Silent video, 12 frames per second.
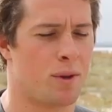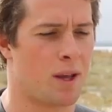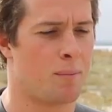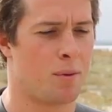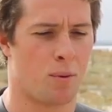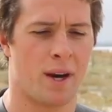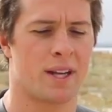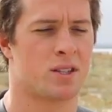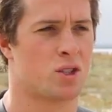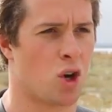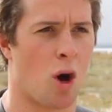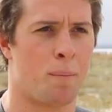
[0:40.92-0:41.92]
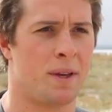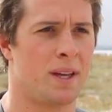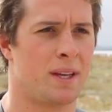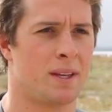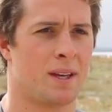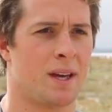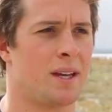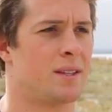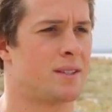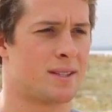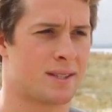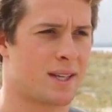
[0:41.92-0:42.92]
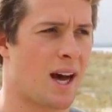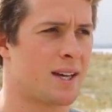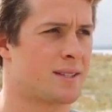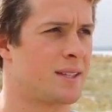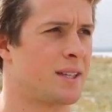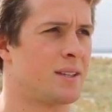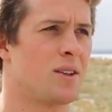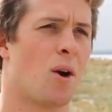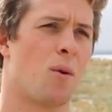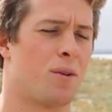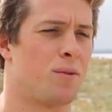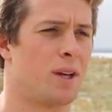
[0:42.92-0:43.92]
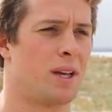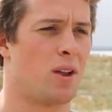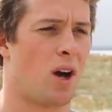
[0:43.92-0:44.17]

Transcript: with it. But when it's choppy, it is disgusting. No one really